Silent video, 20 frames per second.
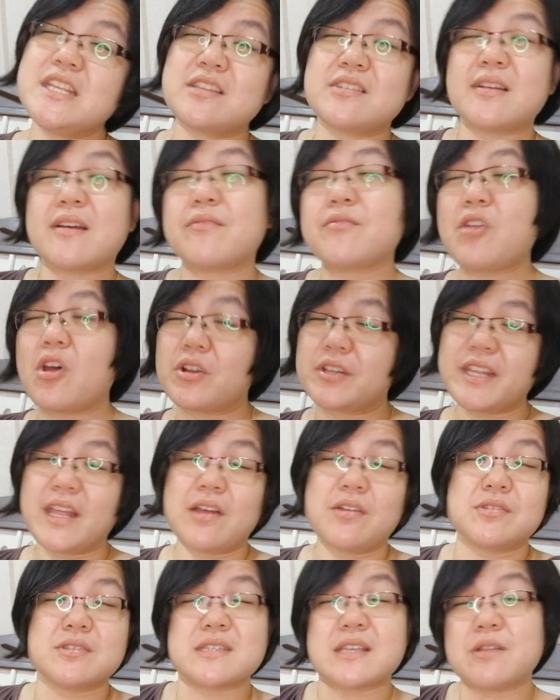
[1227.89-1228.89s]
to have
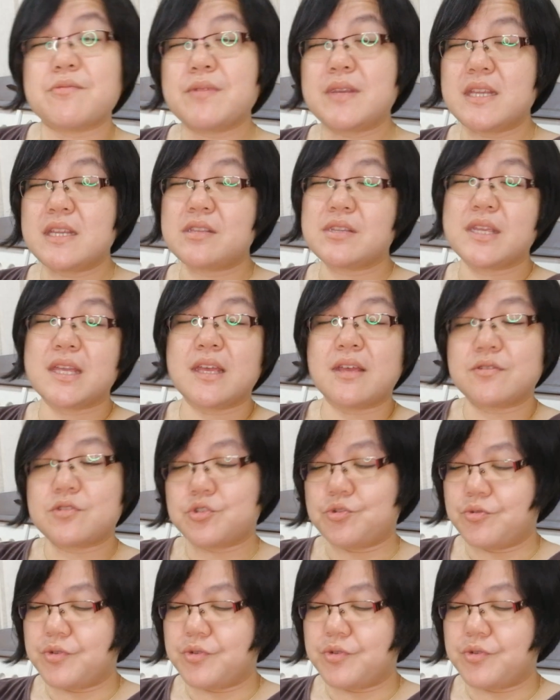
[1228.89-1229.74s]
lockdowns, and we need to have